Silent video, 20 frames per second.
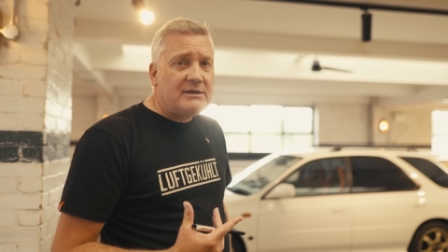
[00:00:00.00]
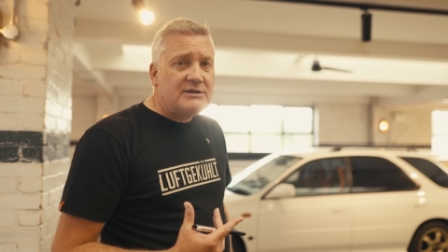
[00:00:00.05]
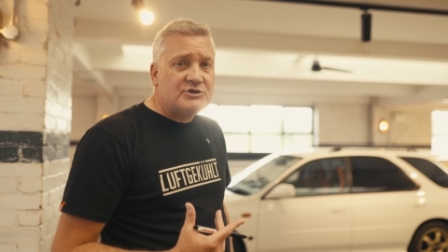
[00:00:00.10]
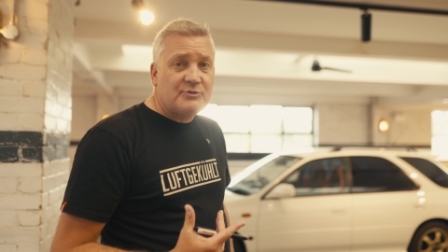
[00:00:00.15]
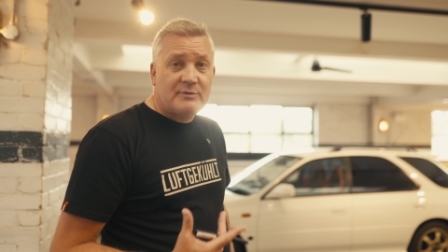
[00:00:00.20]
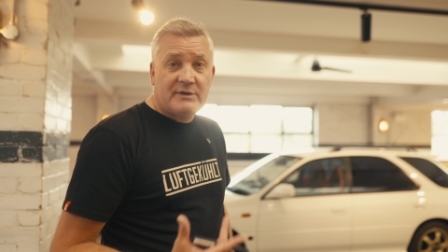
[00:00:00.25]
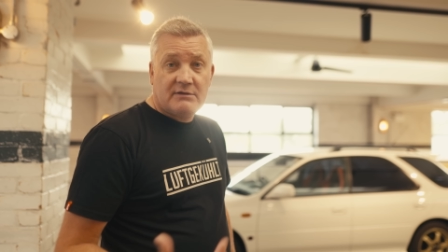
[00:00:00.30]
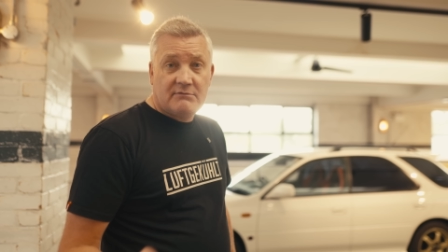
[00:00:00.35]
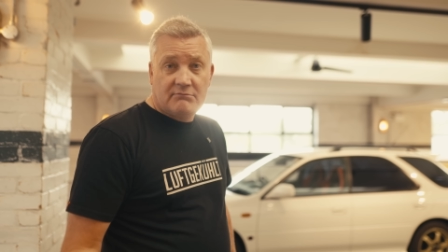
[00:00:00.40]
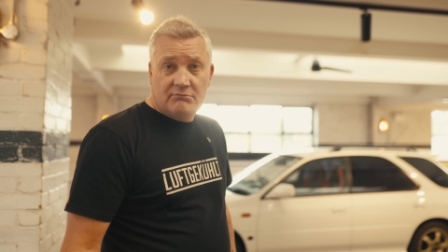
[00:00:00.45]
Should
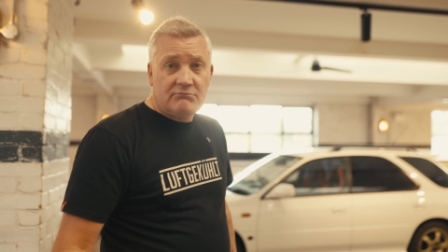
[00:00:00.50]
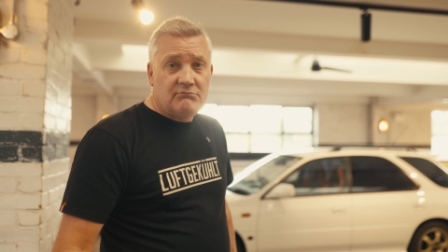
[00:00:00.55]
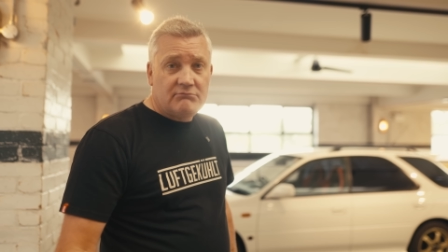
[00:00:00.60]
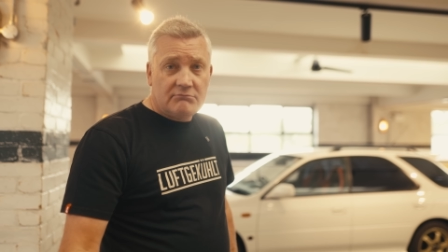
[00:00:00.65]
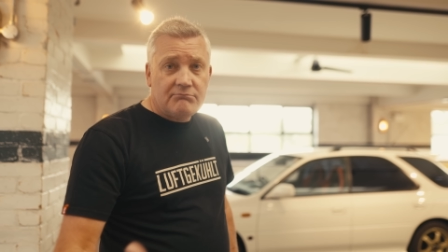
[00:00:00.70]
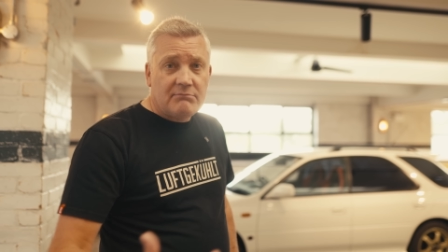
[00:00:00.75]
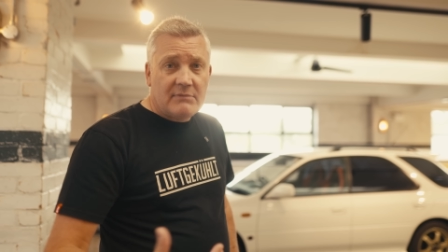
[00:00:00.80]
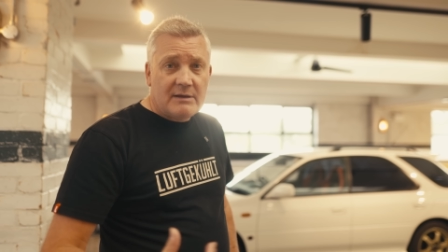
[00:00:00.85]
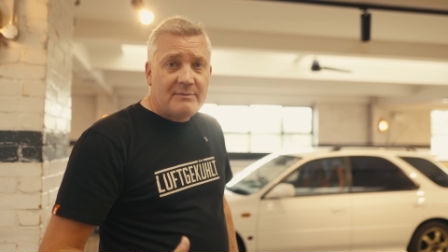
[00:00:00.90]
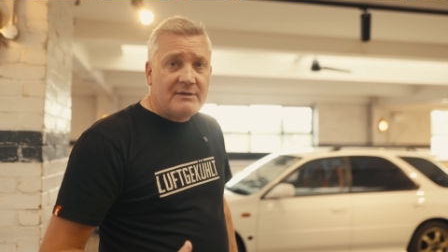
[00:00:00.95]
we
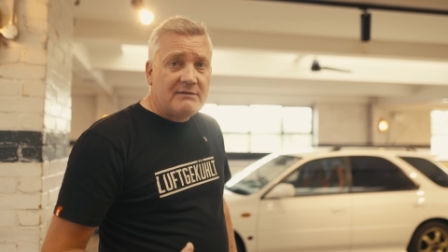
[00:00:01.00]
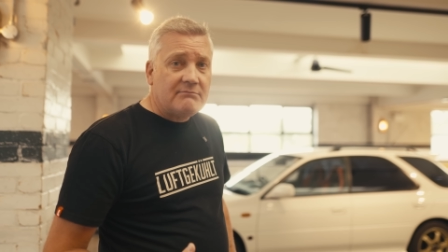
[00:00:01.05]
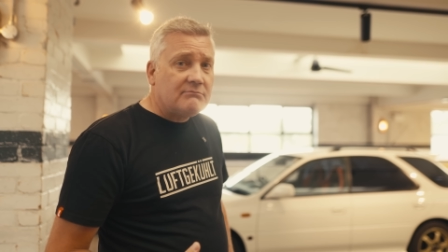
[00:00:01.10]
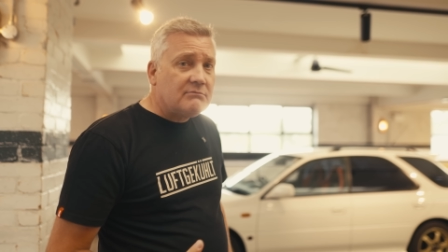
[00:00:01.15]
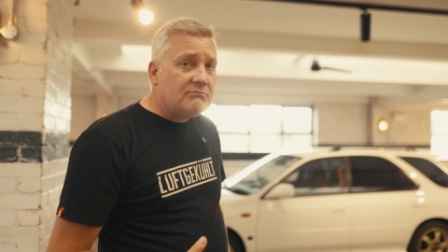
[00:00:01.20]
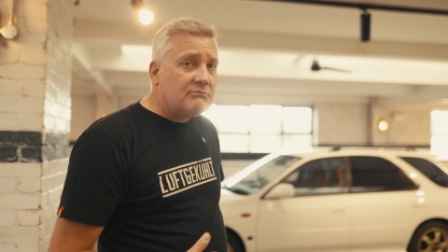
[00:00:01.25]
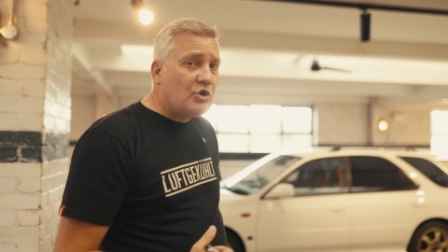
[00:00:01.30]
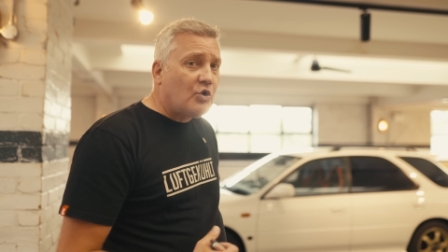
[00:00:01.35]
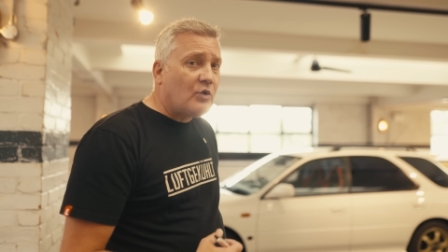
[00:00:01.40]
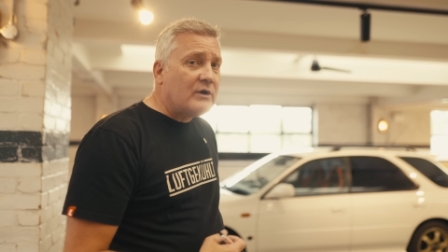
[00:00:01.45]
maybe
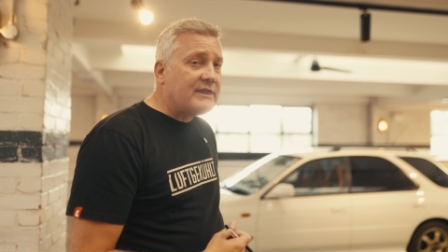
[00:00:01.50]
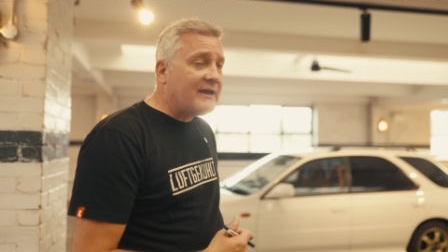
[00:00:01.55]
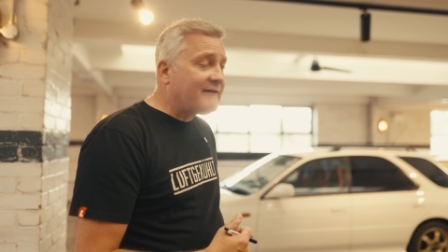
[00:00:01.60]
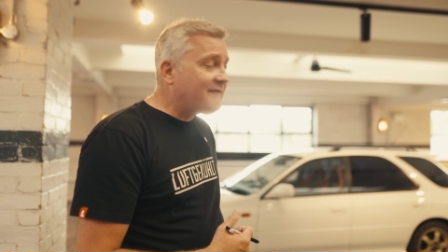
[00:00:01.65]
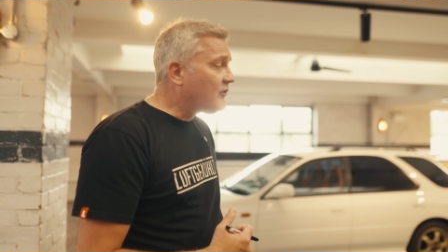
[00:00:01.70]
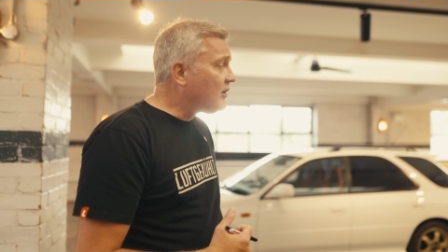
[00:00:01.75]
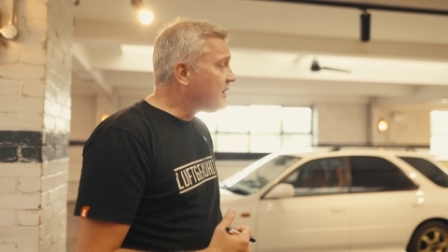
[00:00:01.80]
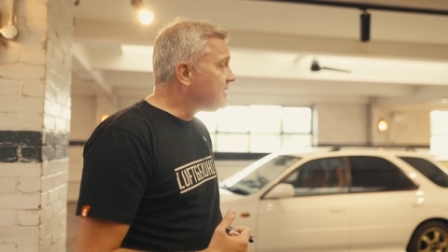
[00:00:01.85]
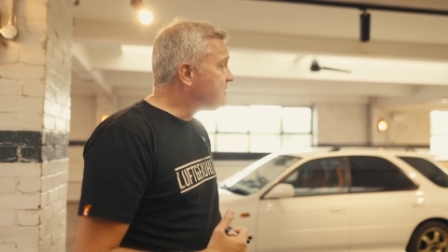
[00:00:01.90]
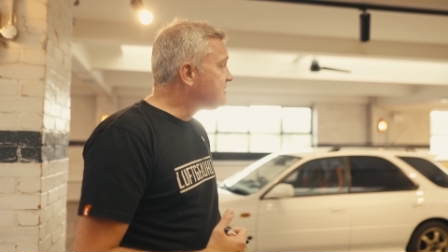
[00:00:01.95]
coin that
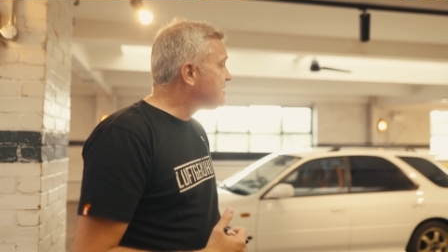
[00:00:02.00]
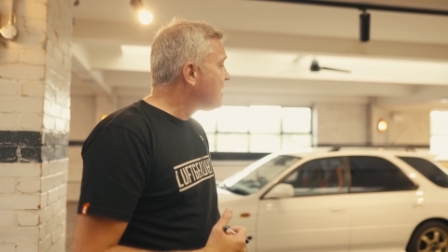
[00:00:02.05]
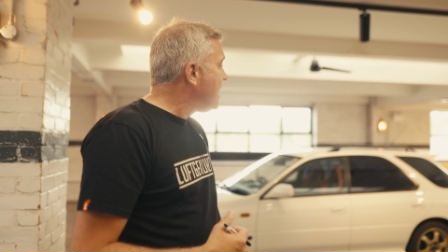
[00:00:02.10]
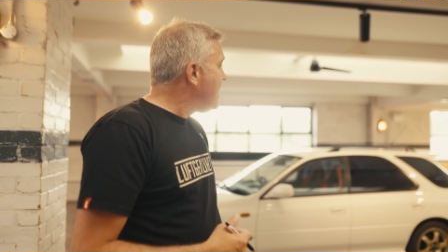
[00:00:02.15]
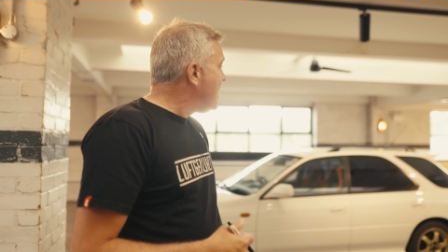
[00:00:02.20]
phrase?